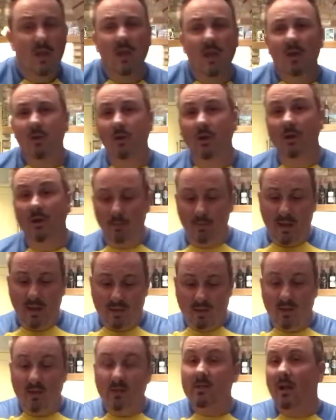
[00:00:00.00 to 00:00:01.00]
You're going to make
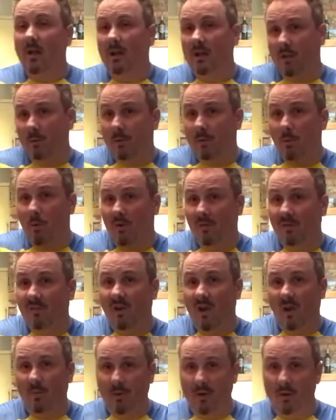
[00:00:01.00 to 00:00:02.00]
this a little bit more
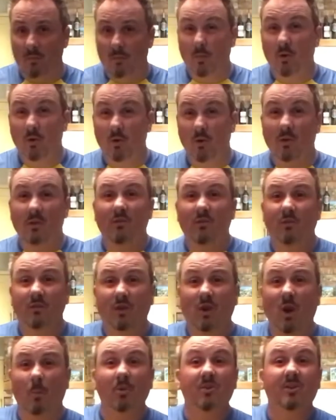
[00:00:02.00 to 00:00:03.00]
floppy, or maybe do it a
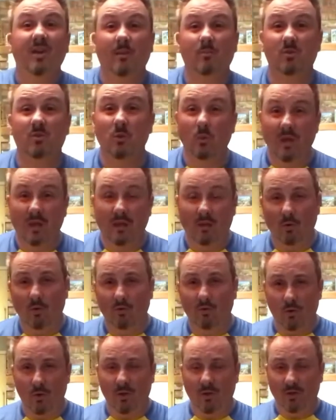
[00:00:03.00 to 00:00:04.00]
couple times a week
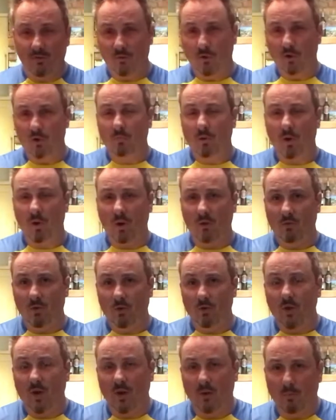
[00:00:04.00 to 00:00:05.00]
during the first period of you
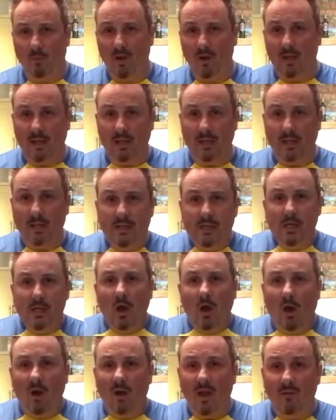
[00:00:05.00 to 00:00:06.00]
trying to break it in.
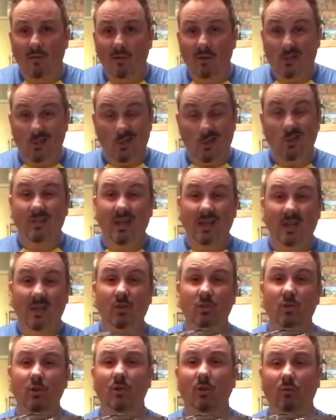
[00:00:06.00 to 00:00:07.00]
On average, it should take you
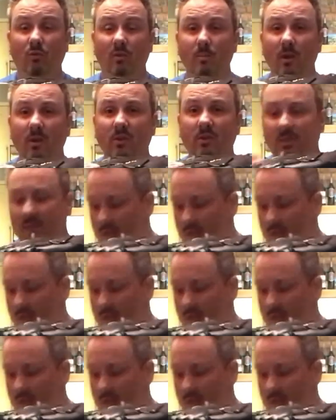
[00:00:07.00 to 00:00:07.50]
2 to 3 months to